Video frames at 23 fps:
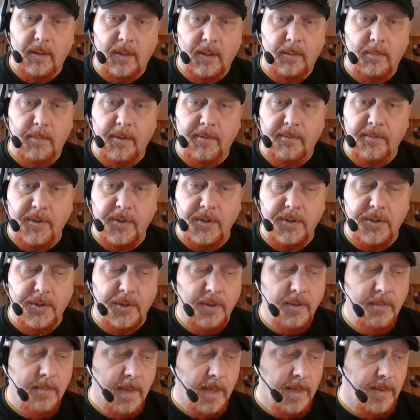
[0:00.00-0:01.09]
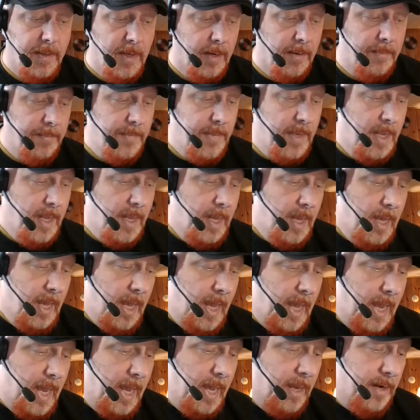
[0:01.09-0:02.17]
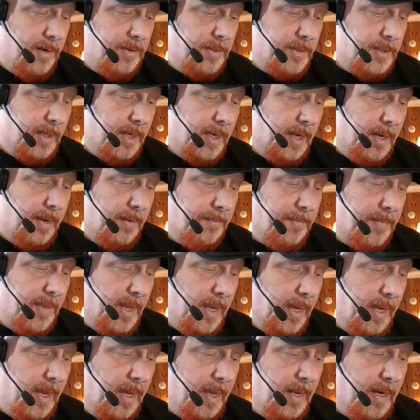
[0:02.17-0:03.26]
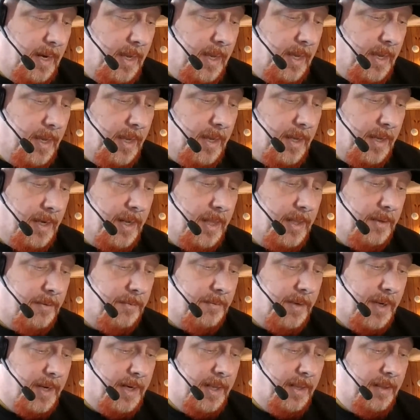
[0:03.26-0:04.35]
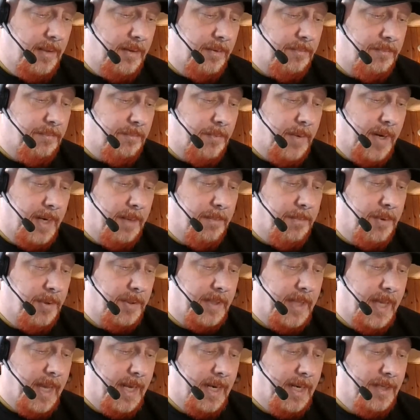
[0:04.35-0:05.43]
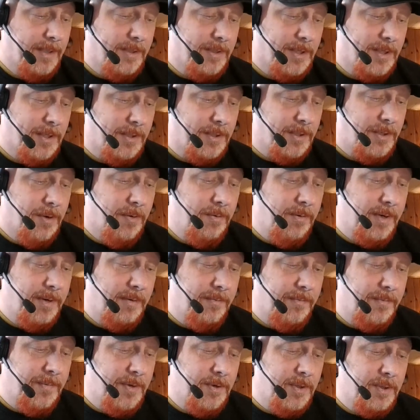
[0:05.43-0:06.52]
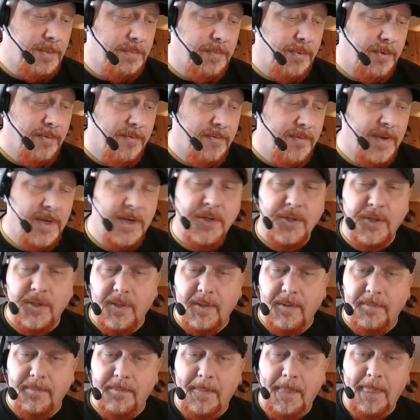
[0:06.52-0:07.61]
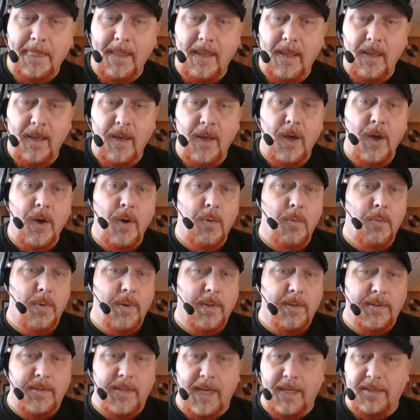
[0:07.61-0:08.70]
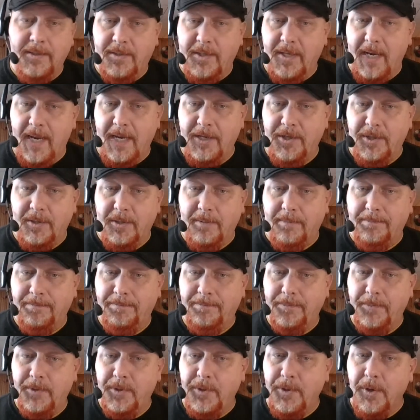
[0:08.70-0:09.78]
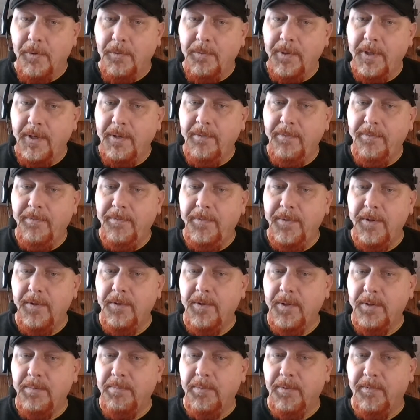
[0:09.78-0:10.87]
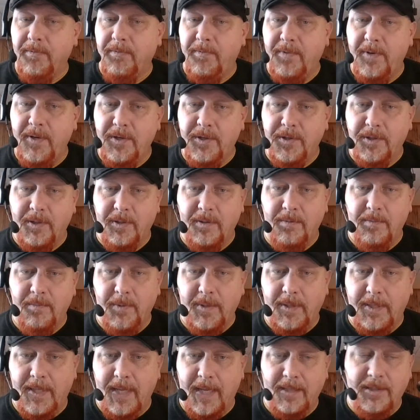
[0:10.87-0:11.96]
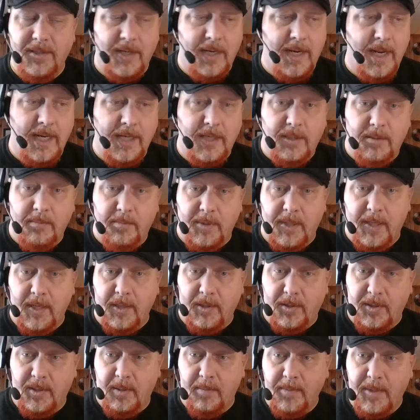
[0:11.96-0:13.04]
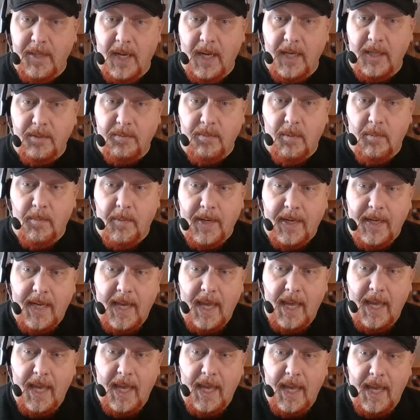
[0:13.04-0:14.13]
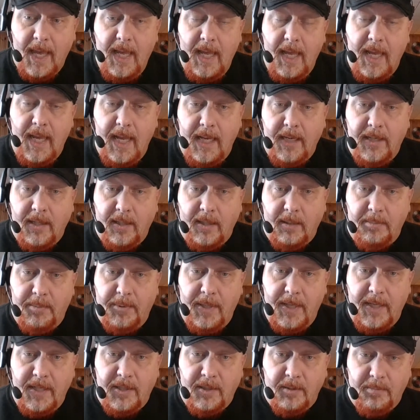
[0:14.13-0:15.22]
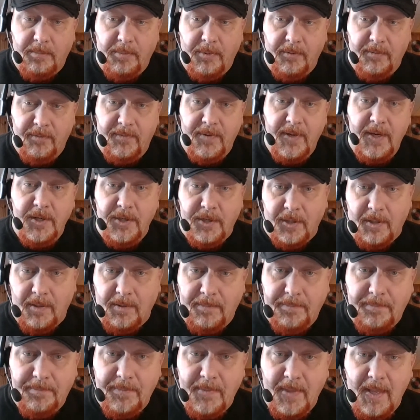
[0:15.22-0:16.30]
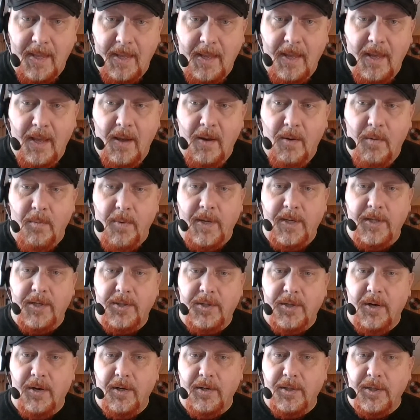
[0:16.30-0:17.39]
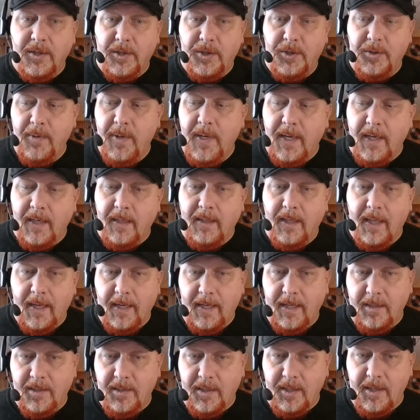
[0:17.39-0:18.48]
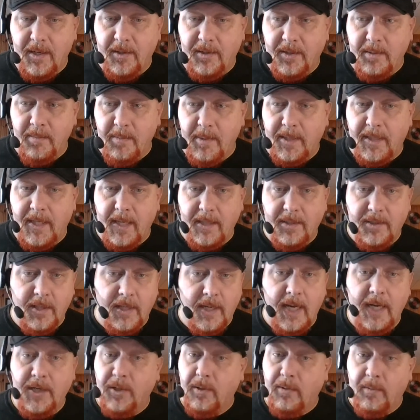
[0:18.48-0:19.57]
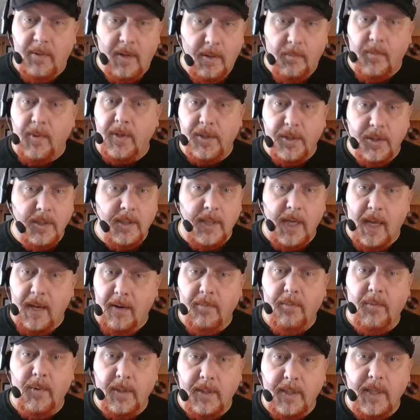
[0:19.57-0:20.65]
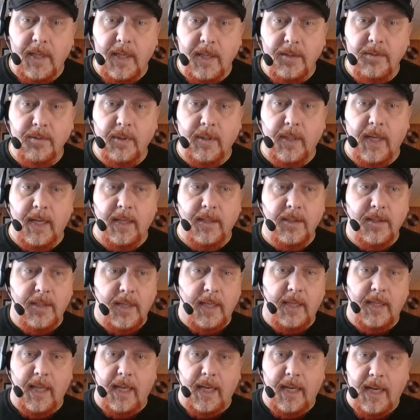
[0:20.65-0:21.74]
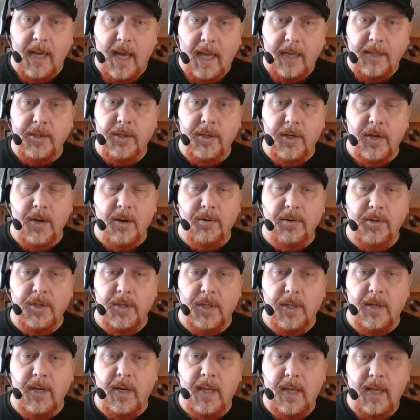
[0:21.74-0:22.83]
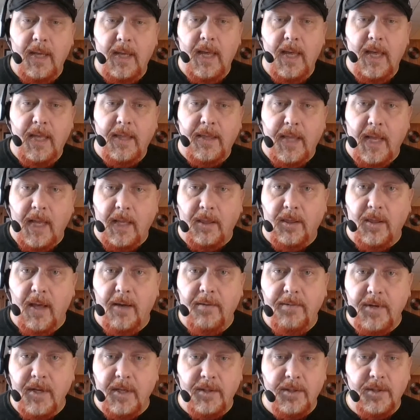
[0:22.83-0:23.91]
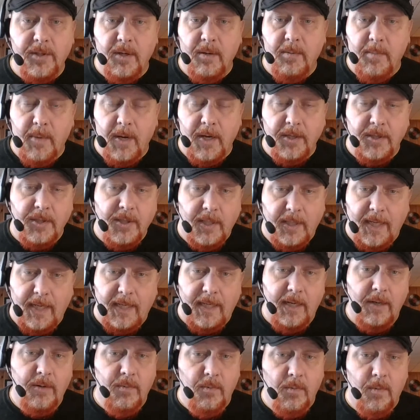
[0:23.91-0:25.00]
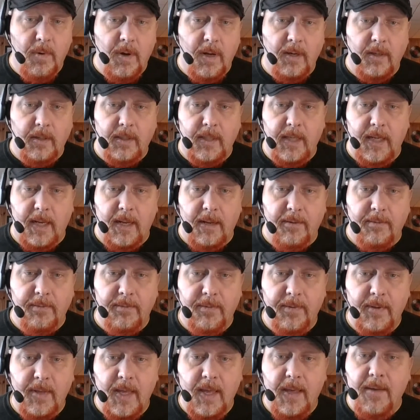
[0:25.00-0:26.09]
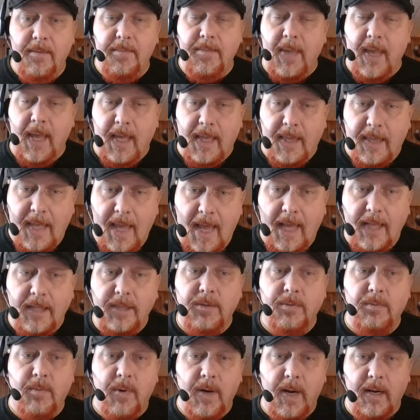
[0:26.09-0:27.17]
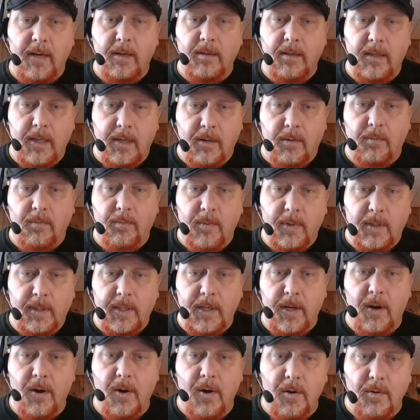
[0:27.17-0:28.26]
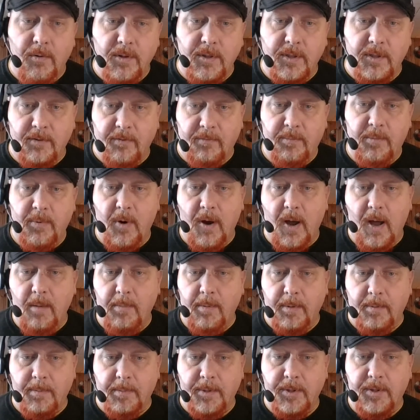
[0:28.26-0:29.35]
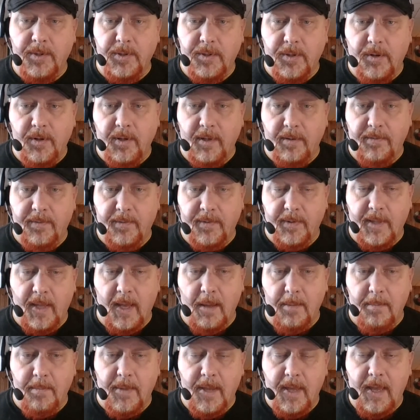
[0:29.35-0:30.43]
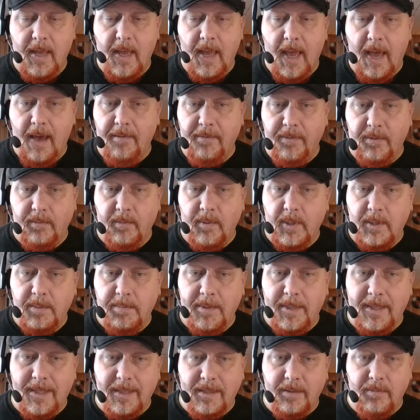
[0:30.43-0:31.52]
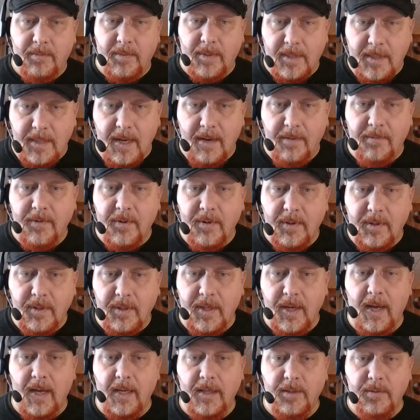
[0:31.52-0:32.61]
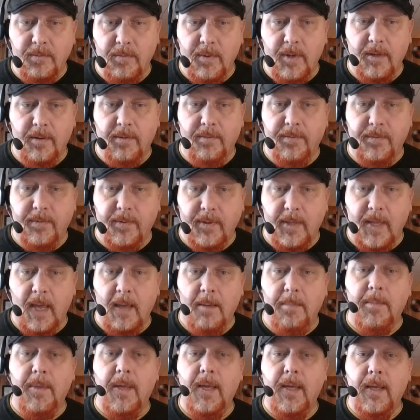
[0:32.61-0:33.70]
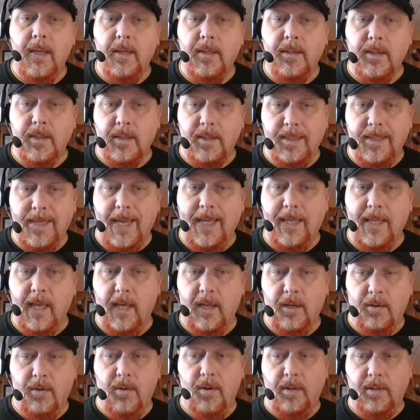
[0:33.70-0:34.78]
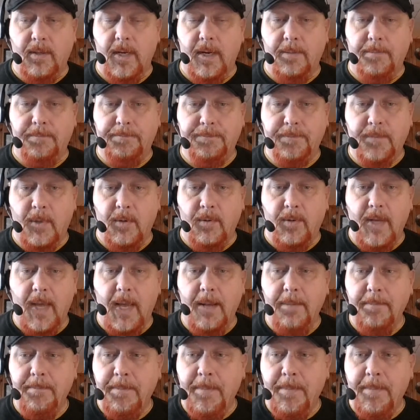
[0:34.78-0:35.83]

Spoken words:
bit of discernment there. And another way to put that is don't confuse provision with destination. Don't confuse provision with destination, because sometimes when we get into the place of provision, we start to treat it like it's the ultimate destination, which is kind of what the Israelites did. They got to Goshen, they loved it so much that they didn't want to leave, and that's when really a host of problems started for them afterwards, because it was never God's will for them to stay that long there. Okay?